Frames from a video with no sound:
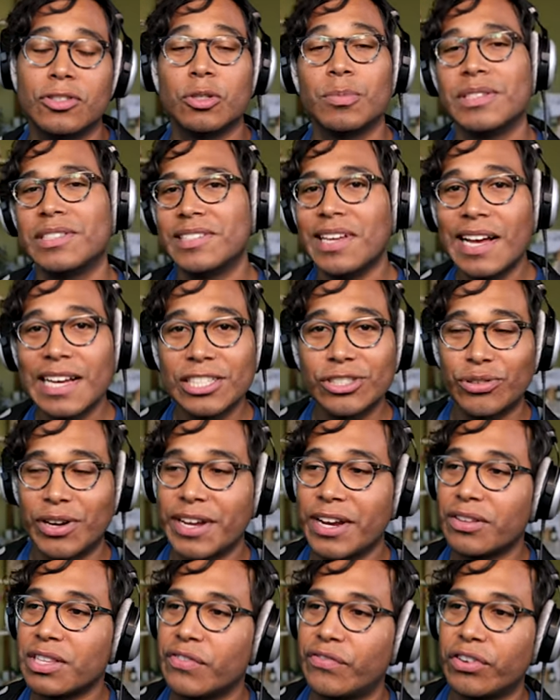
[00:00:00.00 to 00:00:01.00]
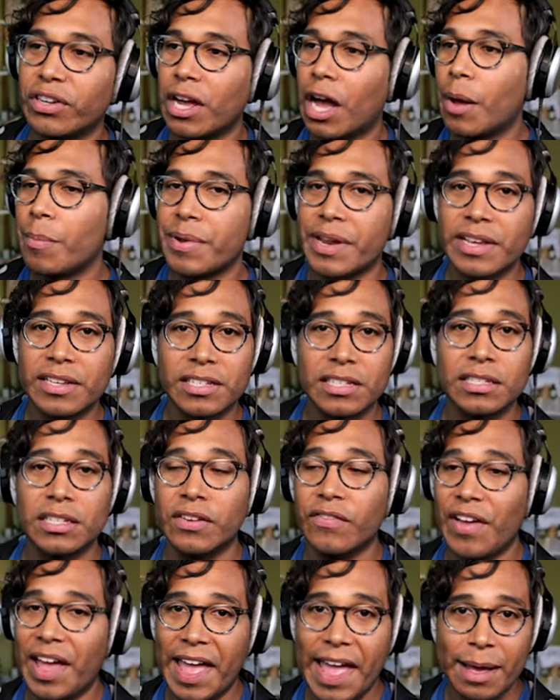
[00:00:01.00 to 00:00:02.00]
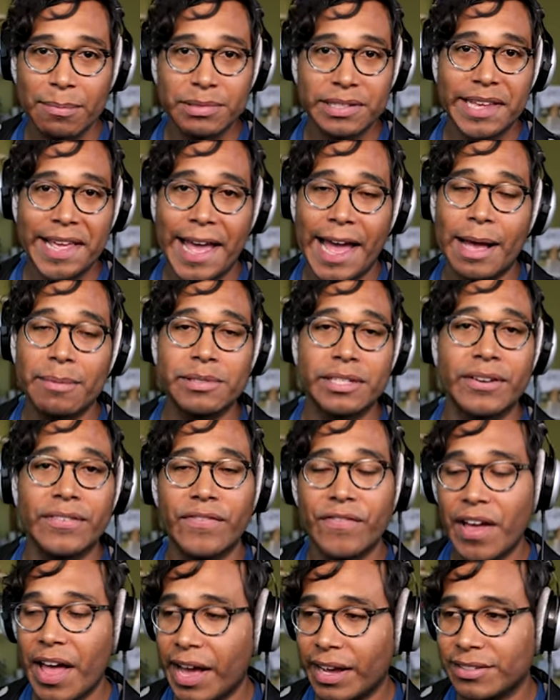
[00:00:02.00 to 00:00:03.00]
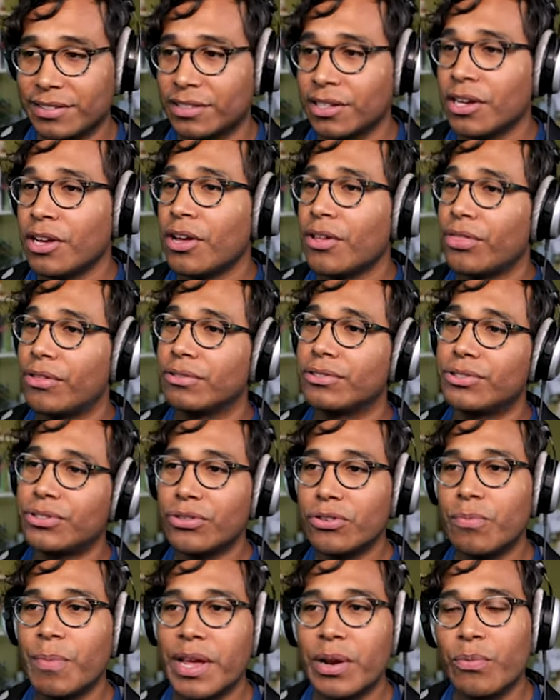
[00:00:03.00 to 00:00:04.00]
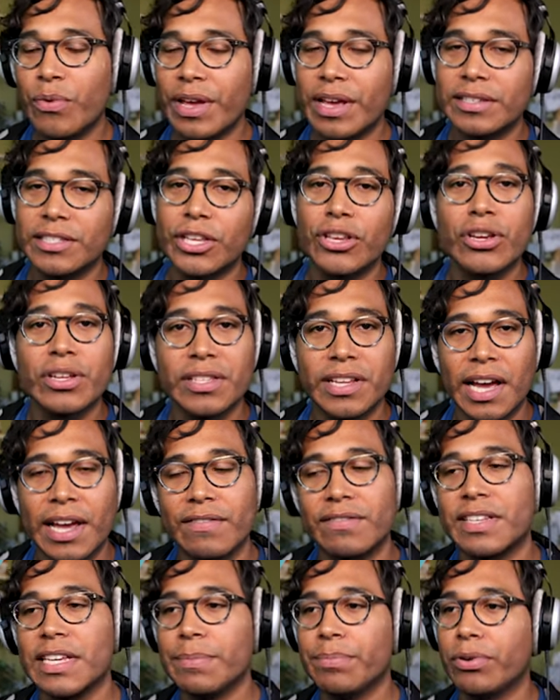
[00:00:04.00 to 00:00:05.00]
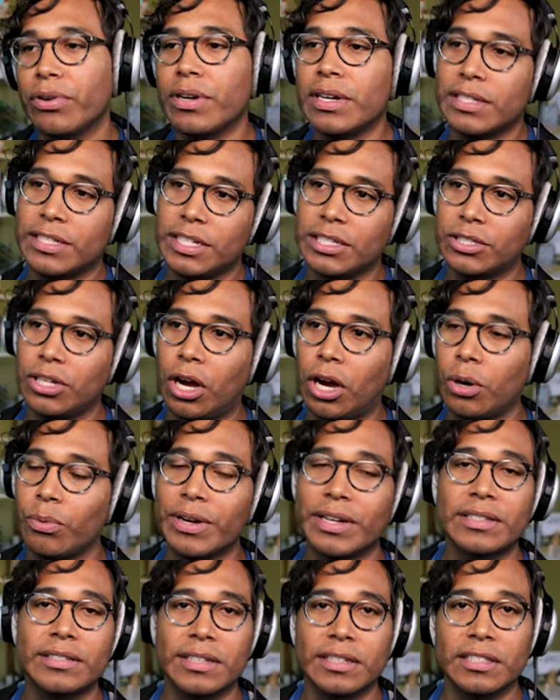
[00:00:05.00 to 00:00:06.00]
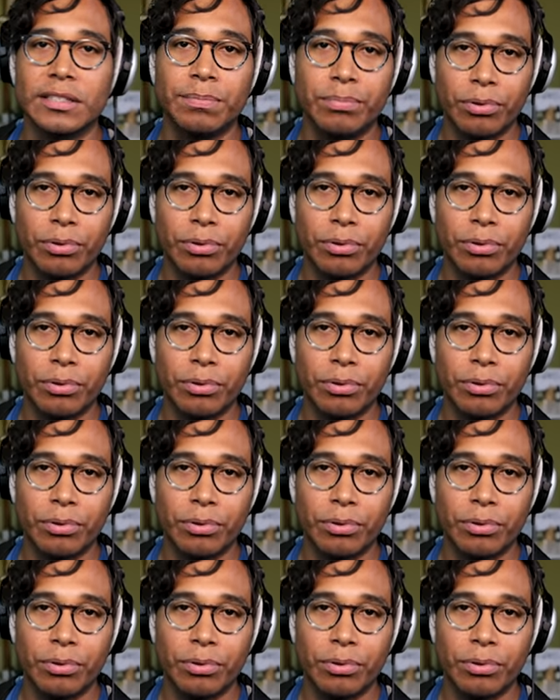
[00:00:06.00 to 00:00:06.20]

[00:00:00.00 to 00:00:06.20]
So besides trying out different combinations of amps, cabs, and effects, there's two main ways that you can dive deeper into Guitar Rig 6